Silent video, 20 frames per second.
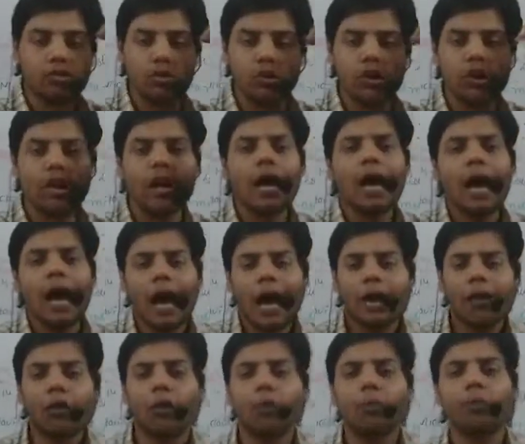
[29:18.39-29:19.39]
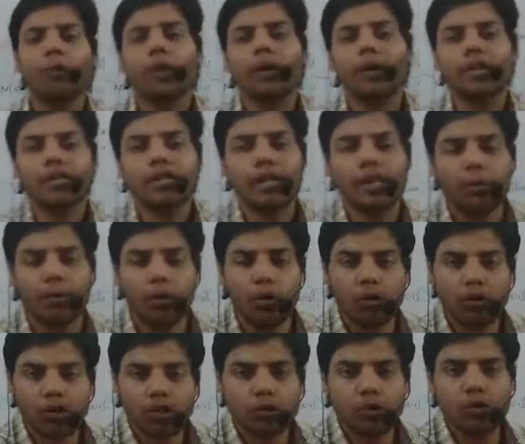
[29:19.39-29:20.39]
Okay, I hope you understand
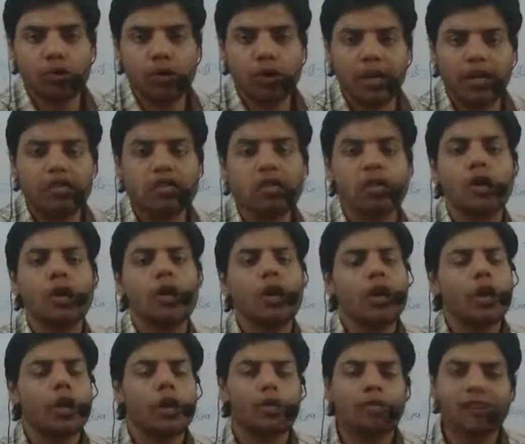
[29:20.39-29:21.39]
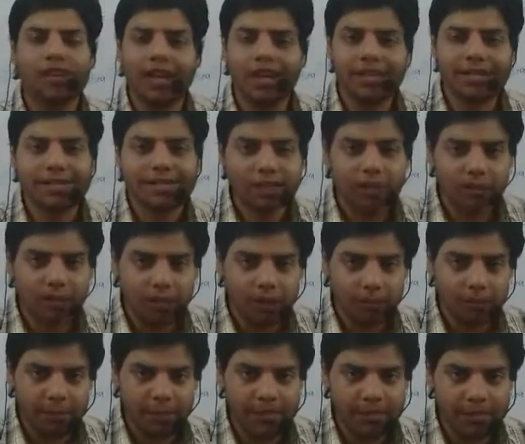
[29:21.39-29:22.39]
about this video lecture. If there is
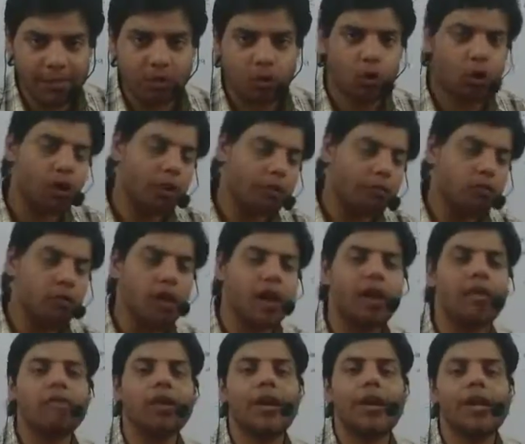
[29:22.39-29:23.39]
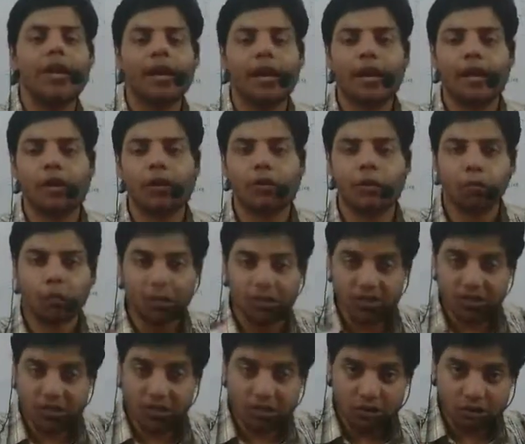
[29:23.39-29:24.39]
something missing, or if you have any kind of
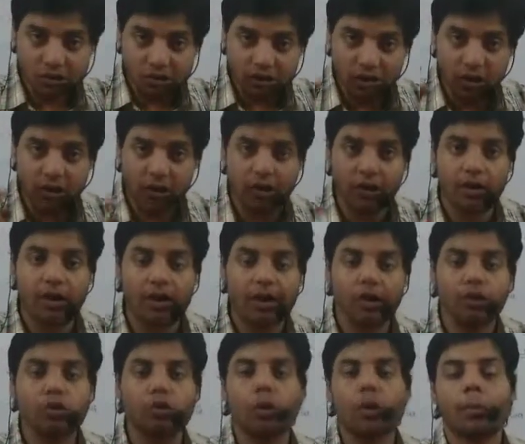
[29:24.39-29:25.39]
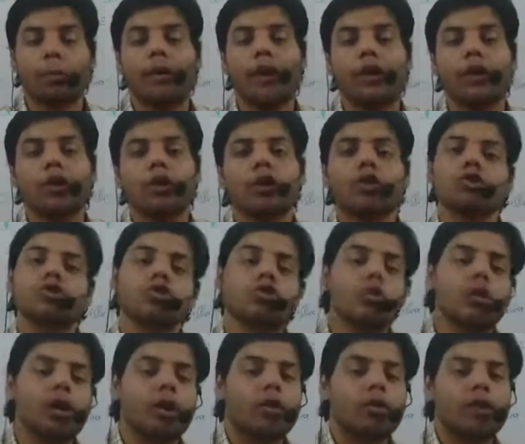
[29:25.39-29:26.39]
questions in your mind, so
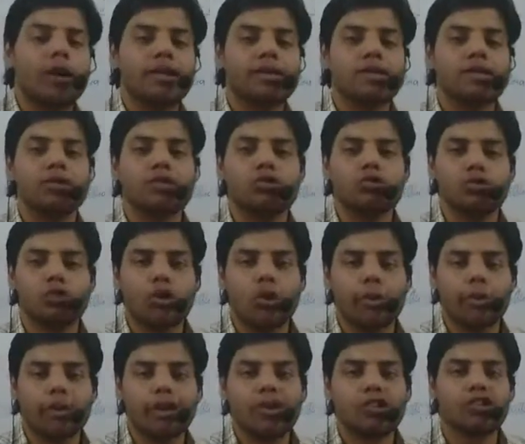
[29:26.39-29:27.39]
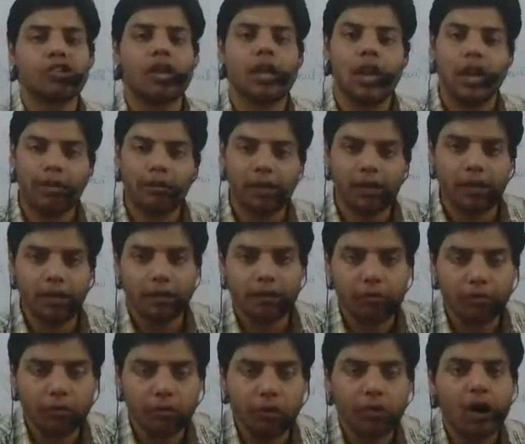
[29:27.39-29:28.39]
you can write it into comment. Inshallah, I will
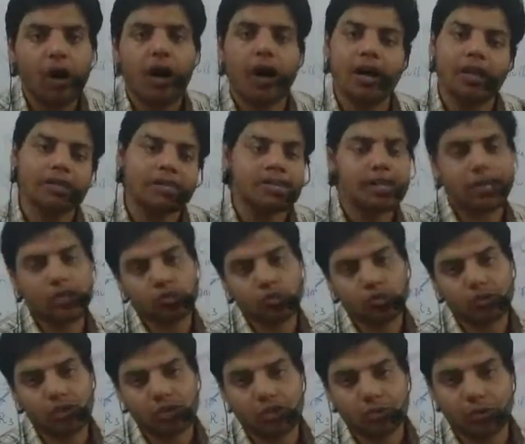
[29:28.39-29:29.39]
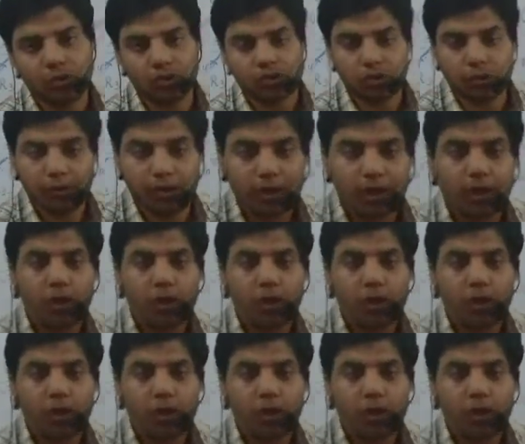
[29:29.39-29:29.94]
give you answer as soon as possible.